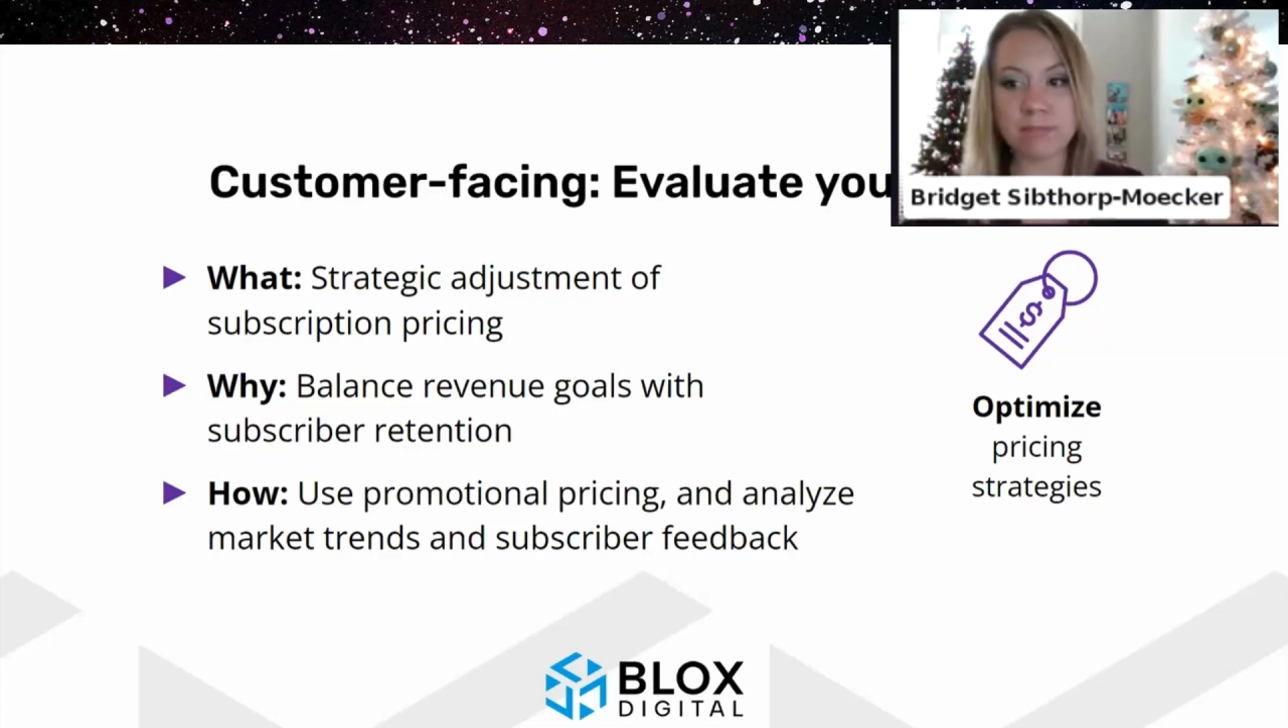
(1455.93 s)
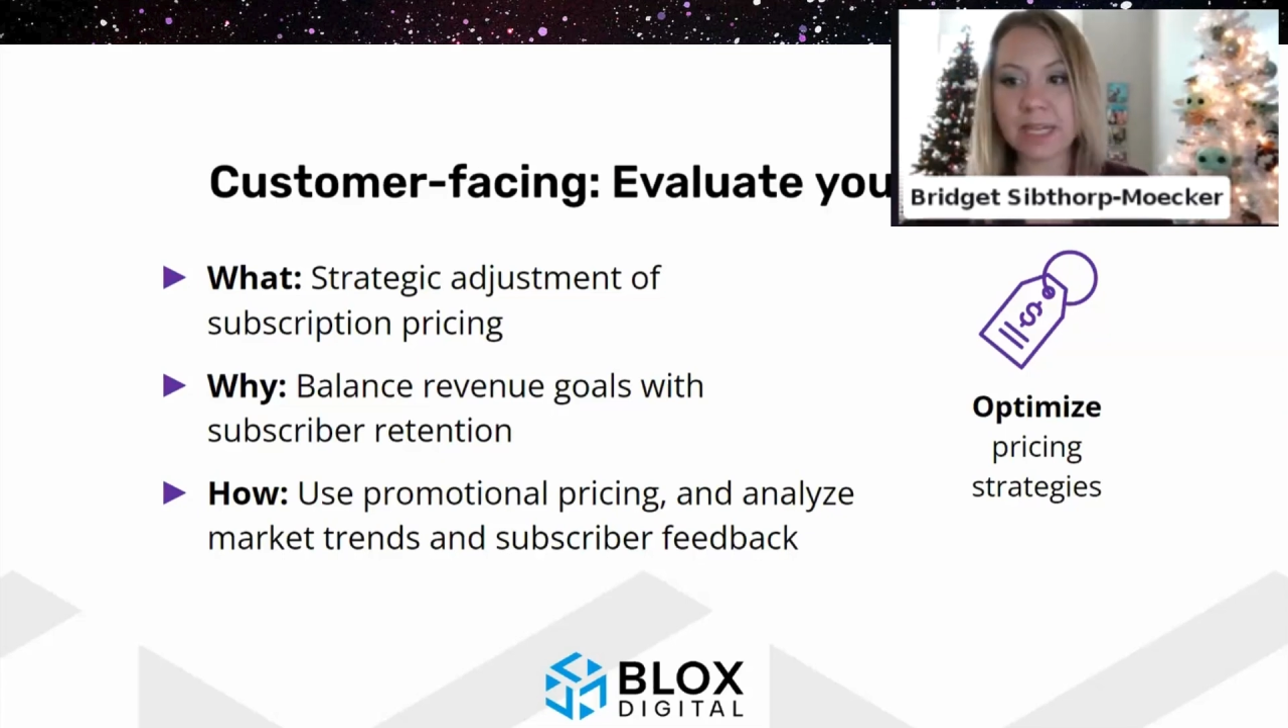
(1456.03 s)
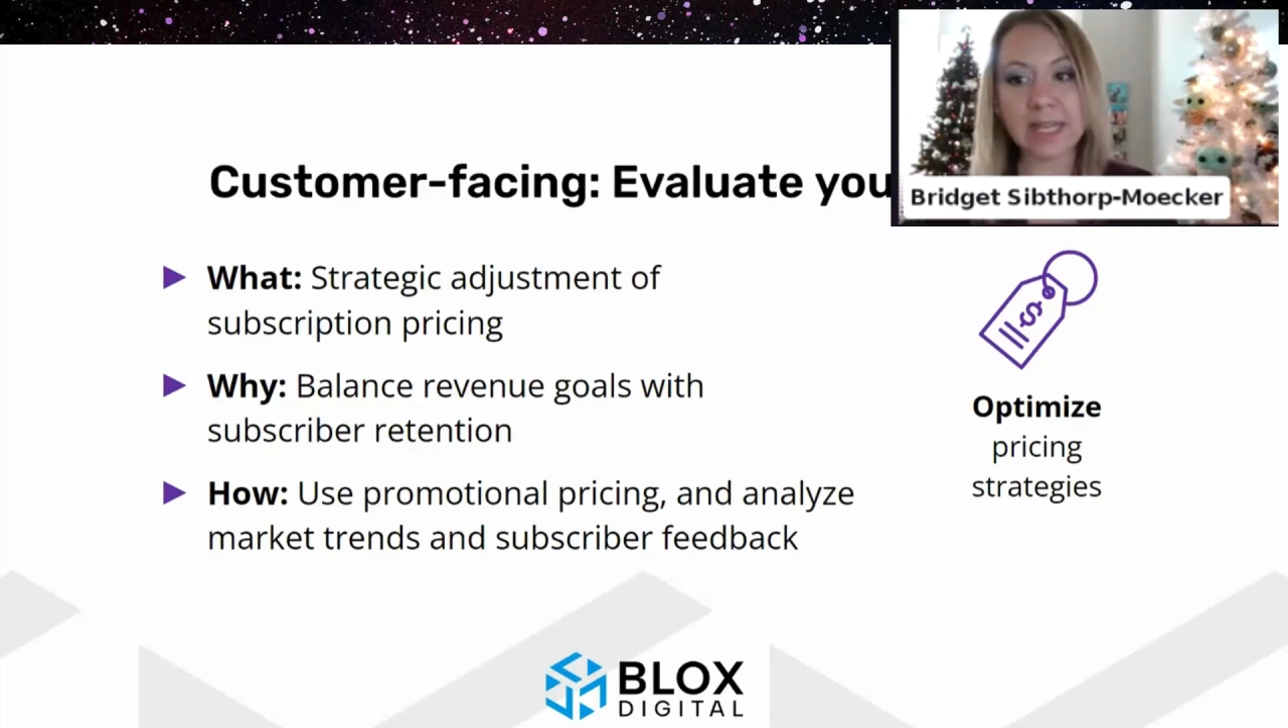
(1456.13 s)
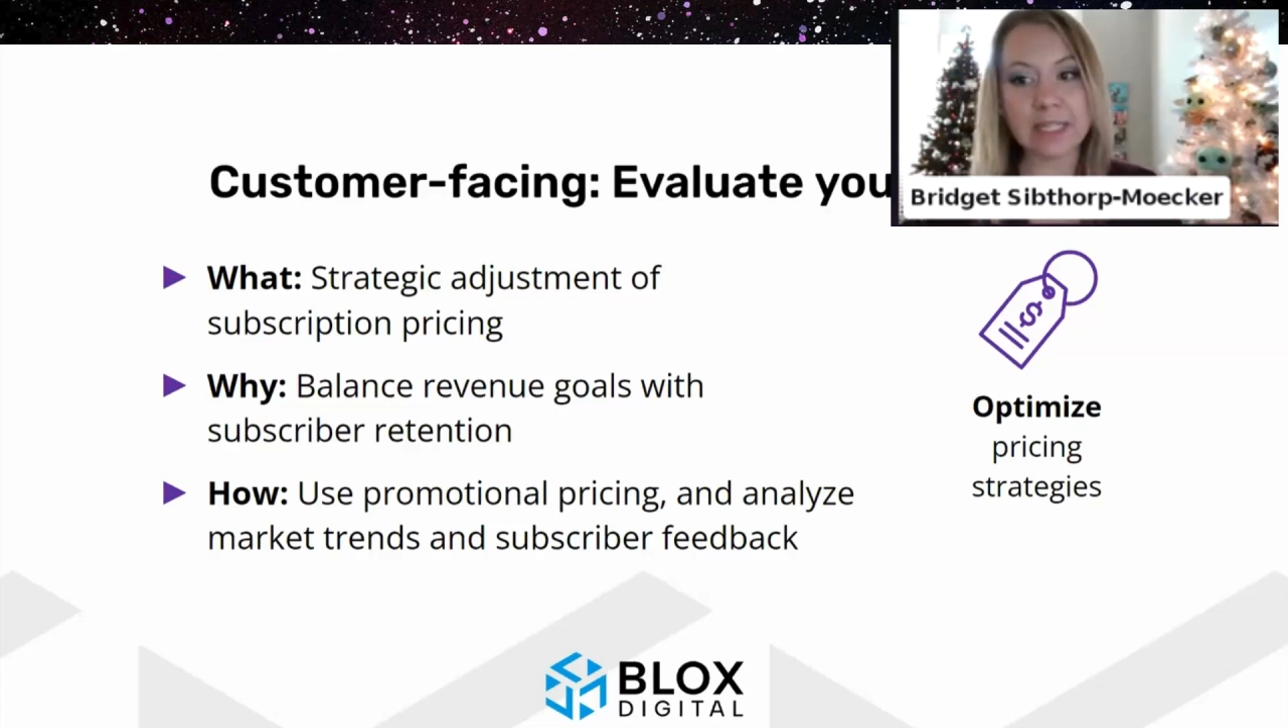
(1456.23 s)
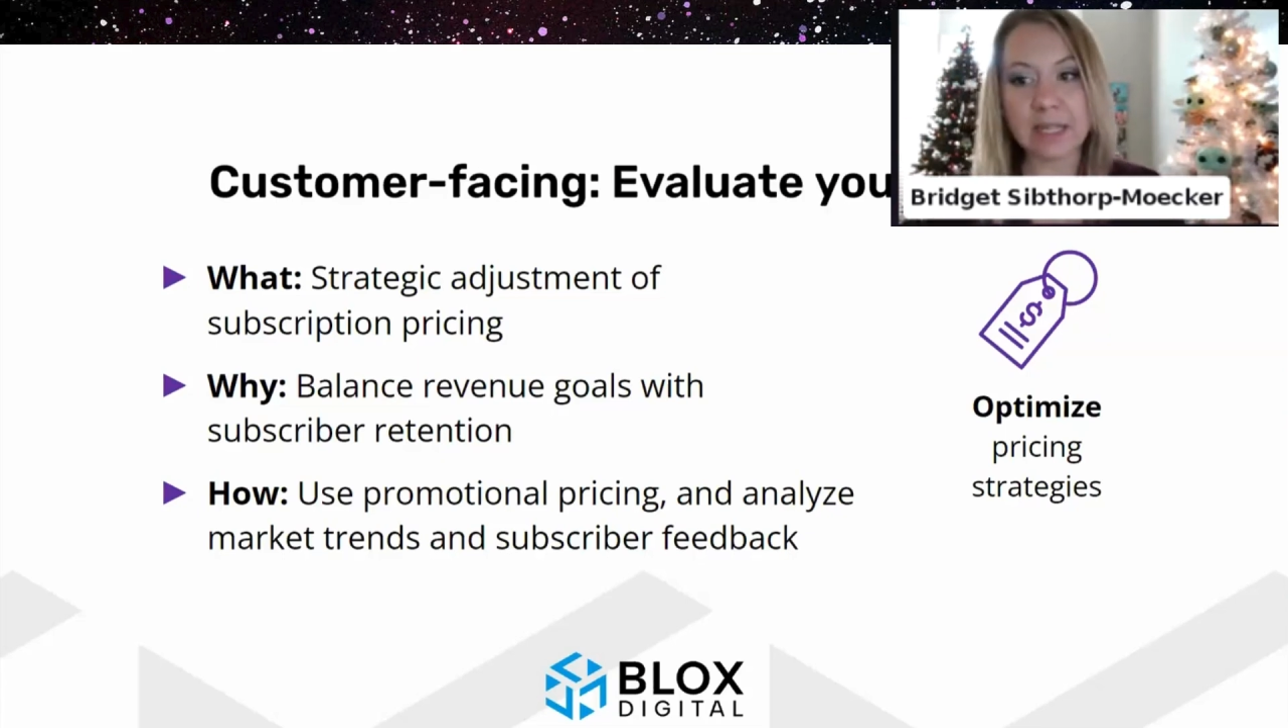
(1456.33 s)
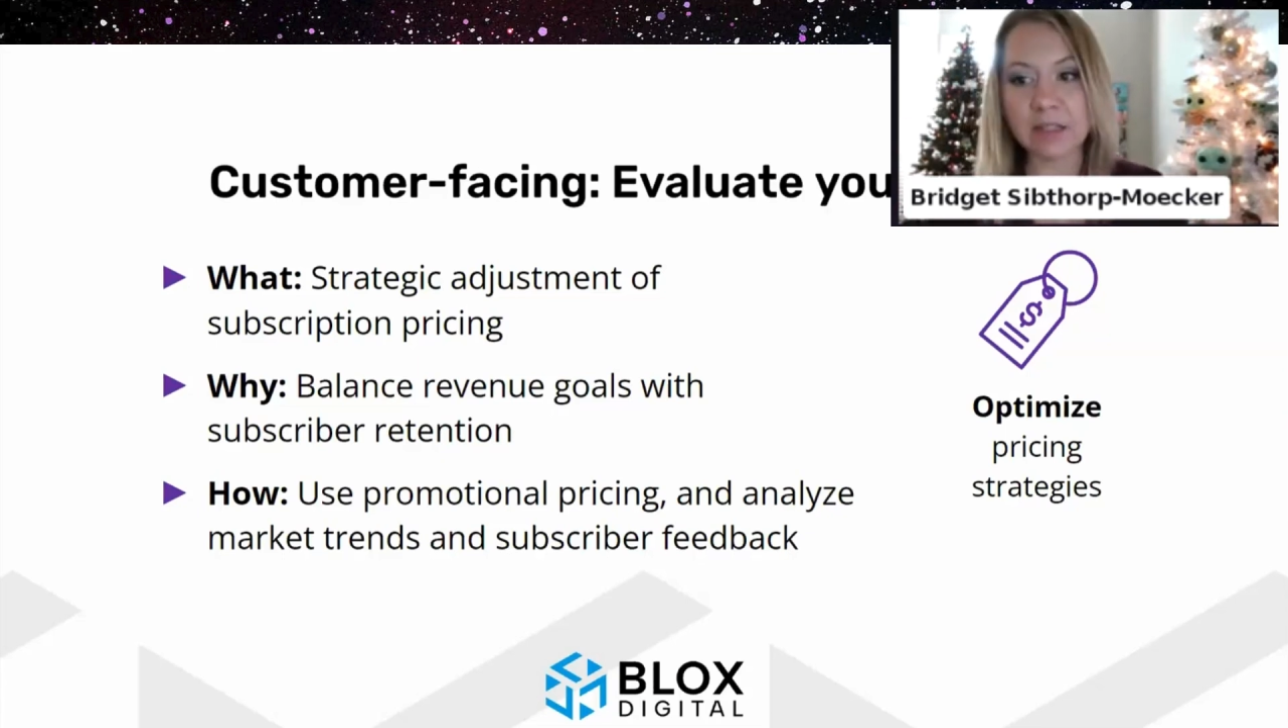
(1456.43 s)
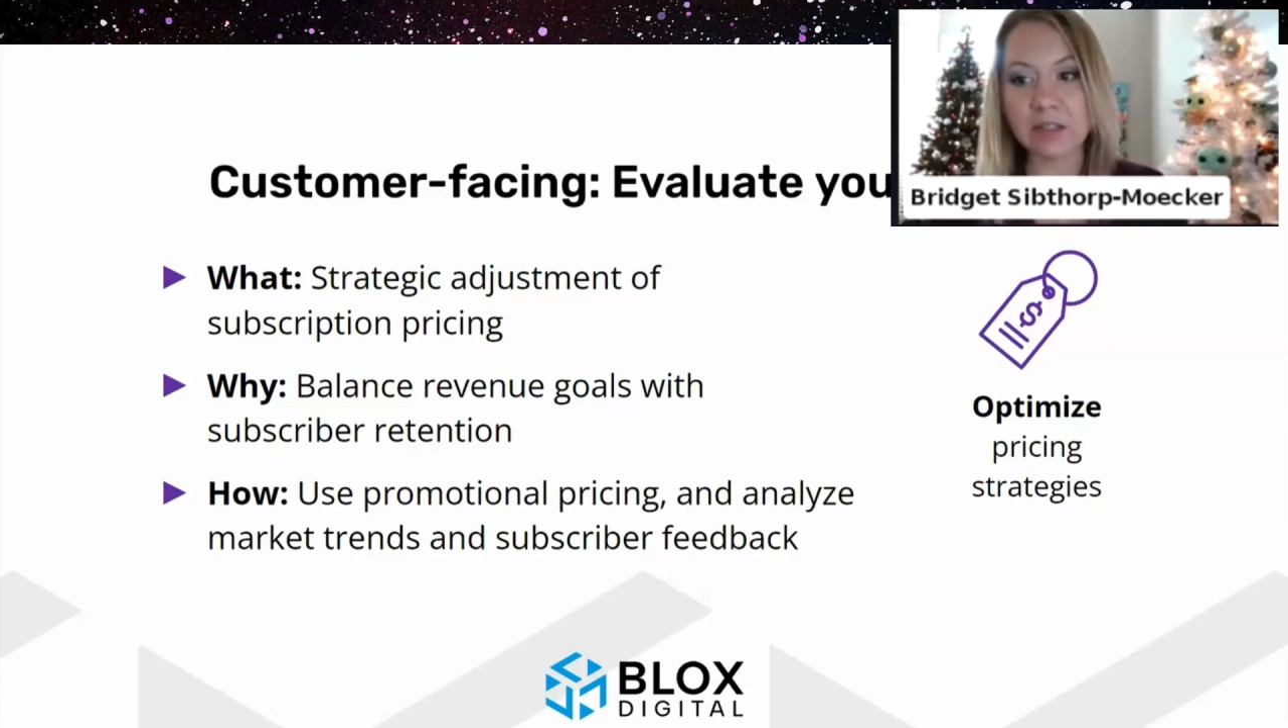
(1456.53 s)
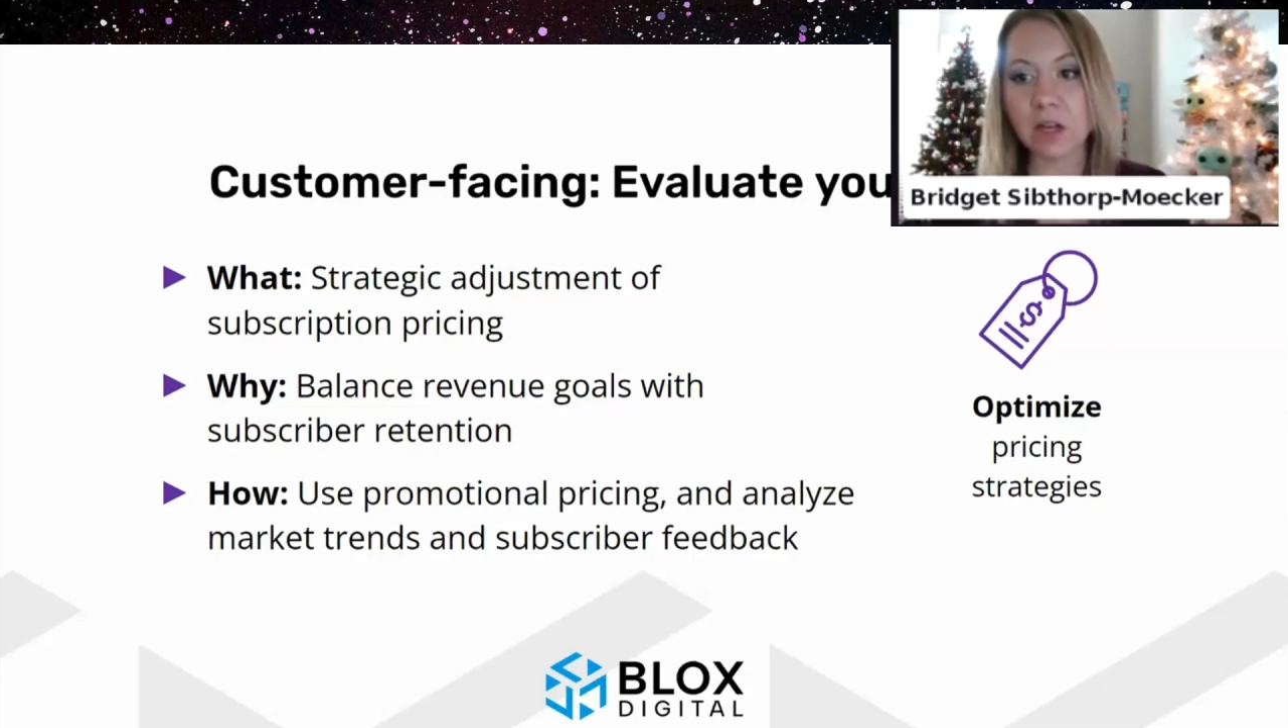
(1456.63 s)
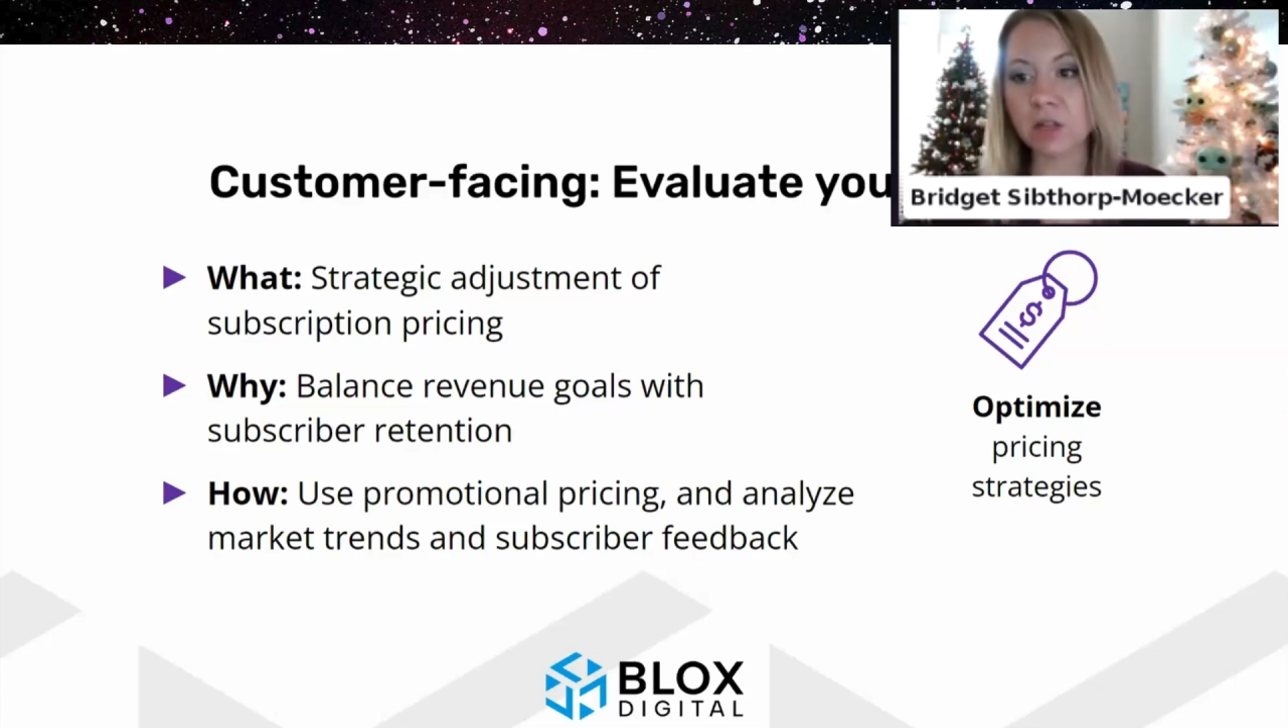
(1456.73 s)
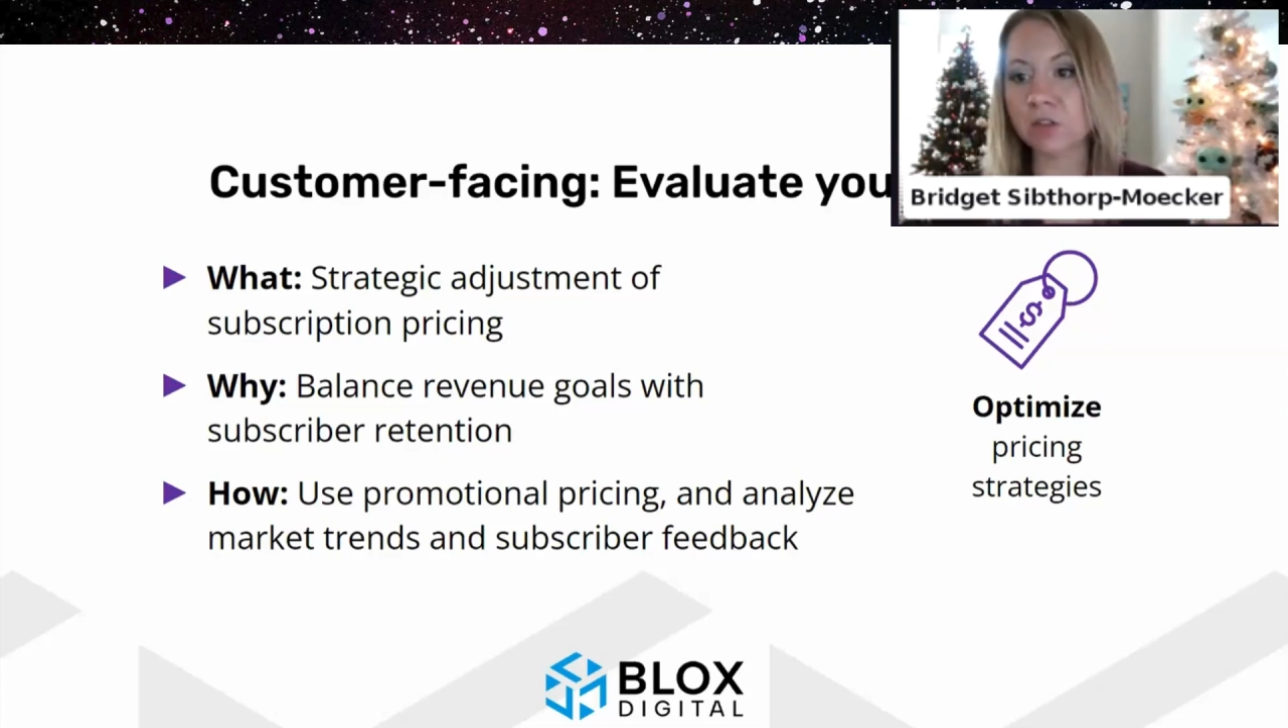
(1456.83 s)

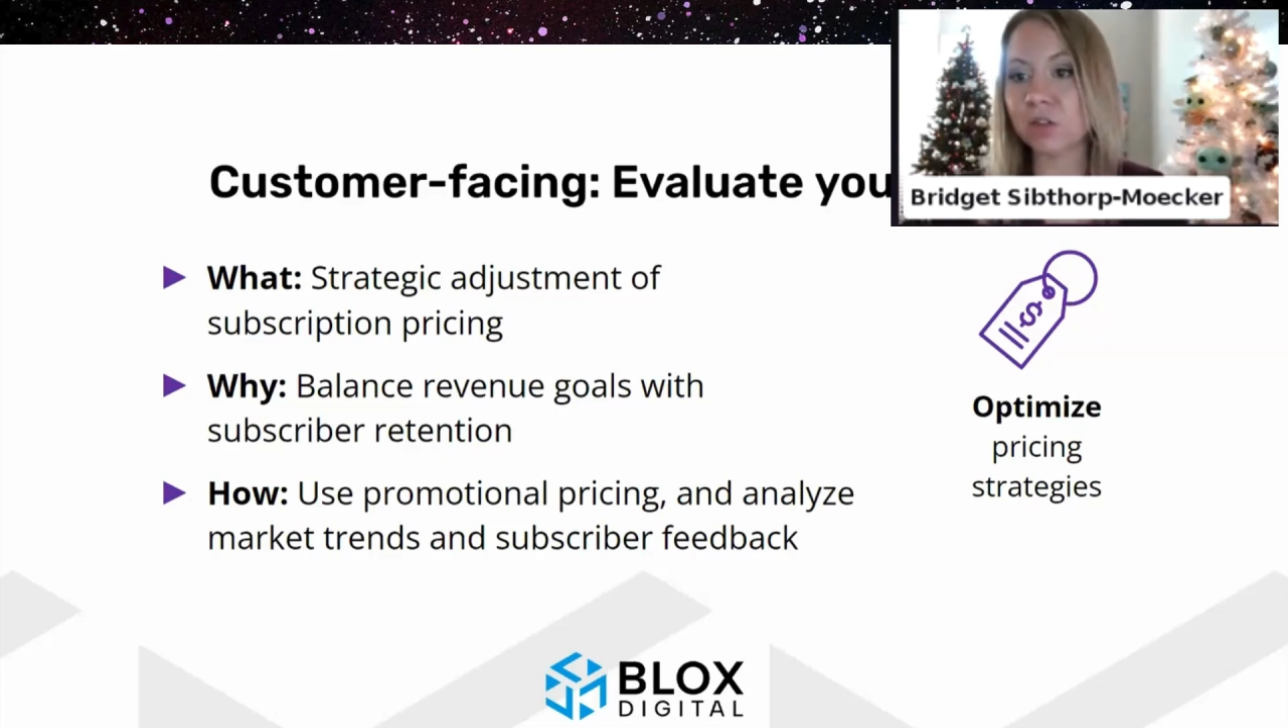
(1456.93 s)
$99